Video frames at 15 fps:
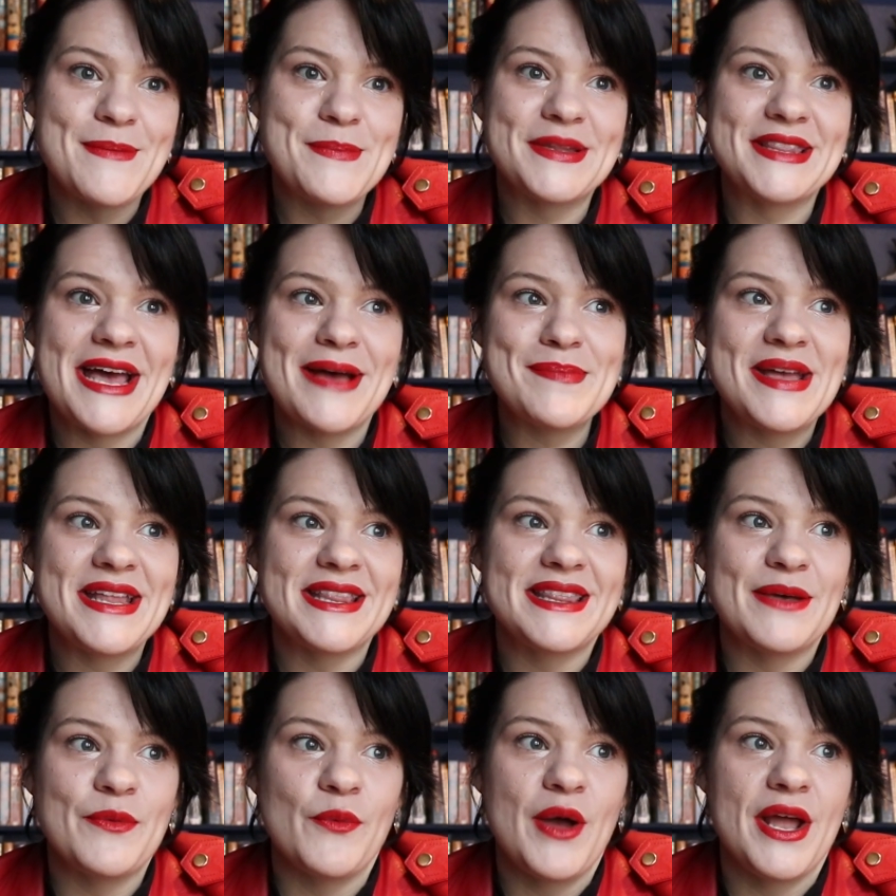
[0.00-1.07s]
But that meant
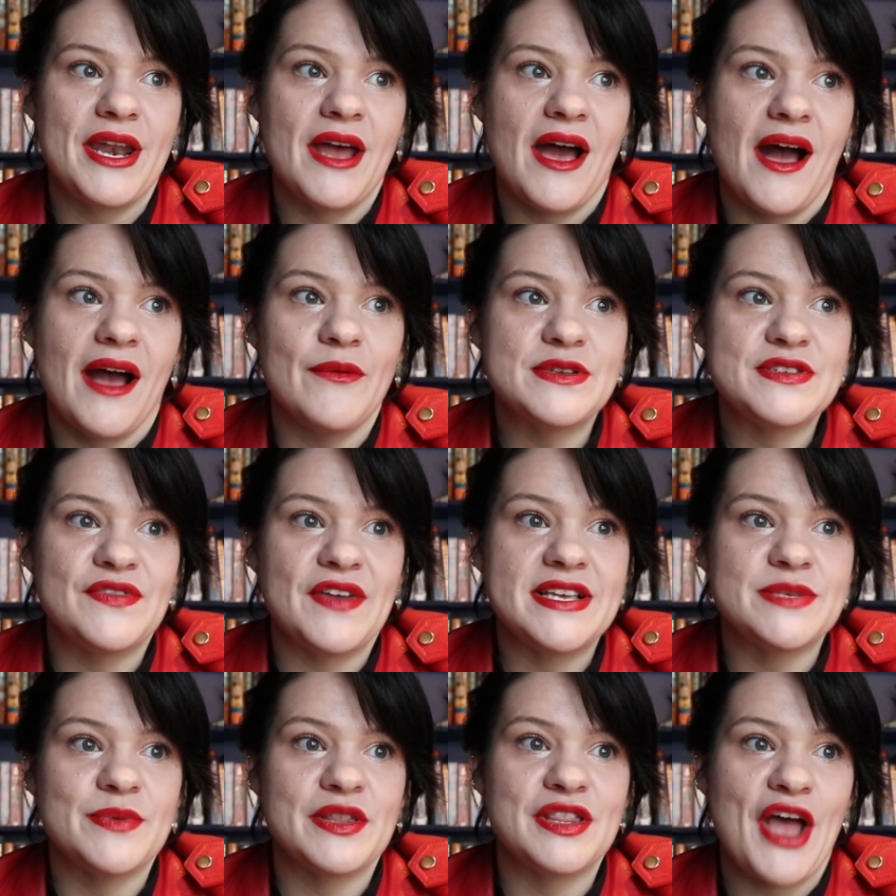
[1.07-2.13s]
that when I was
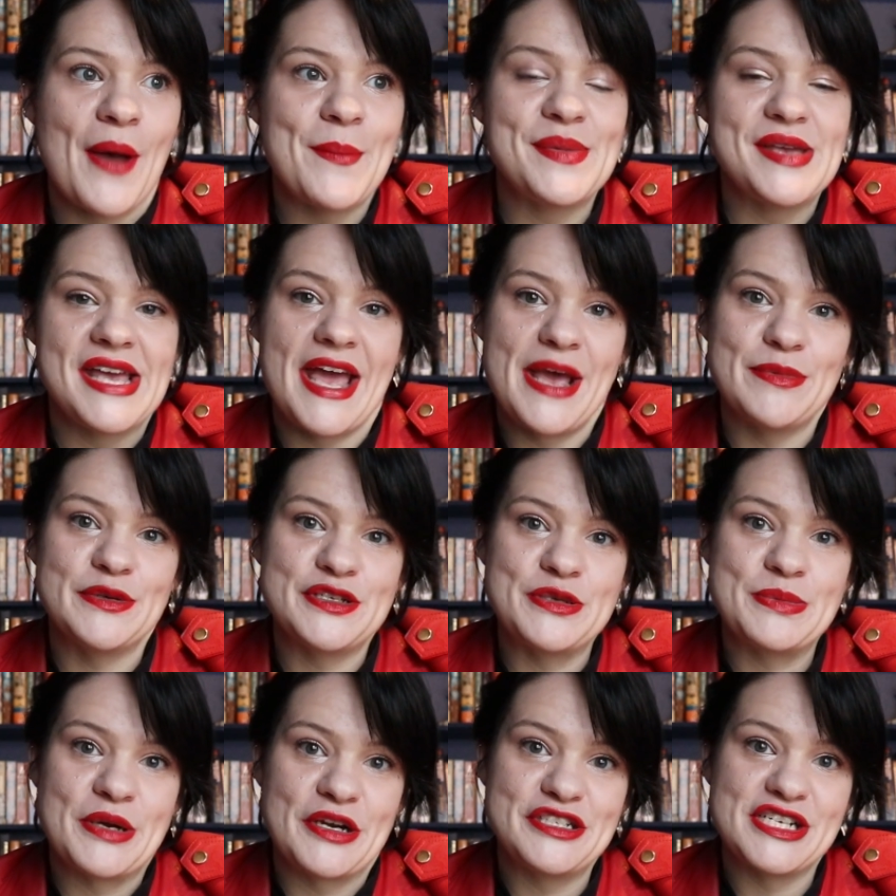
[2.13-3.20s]
faced with not being able to
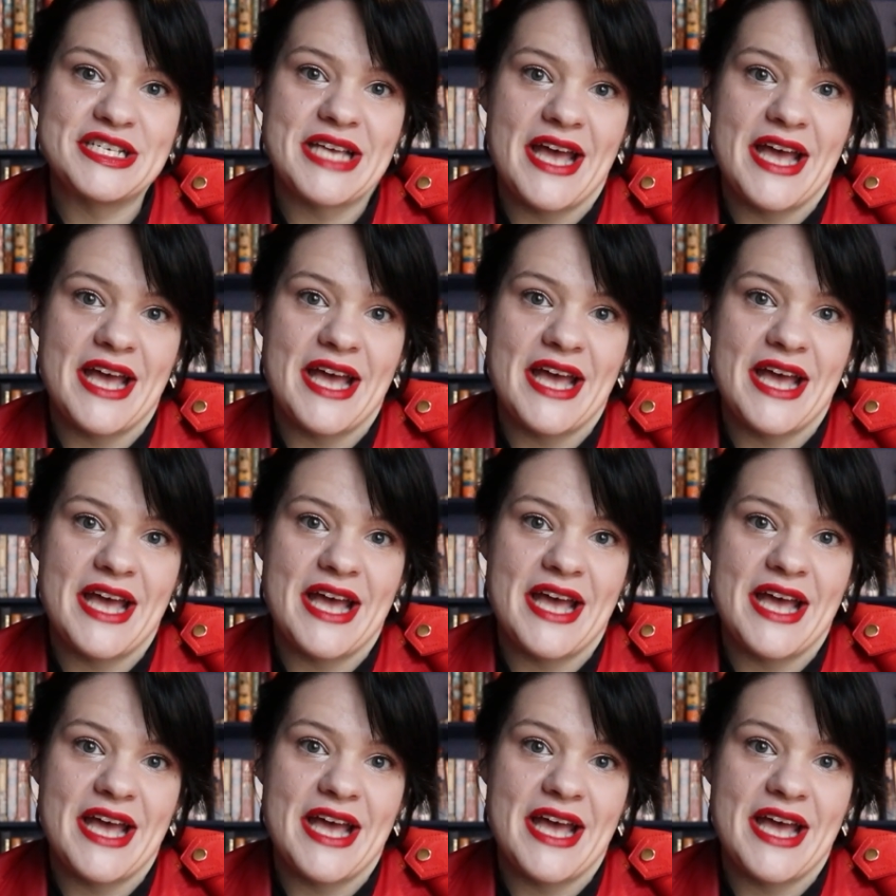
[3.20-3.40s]
purchase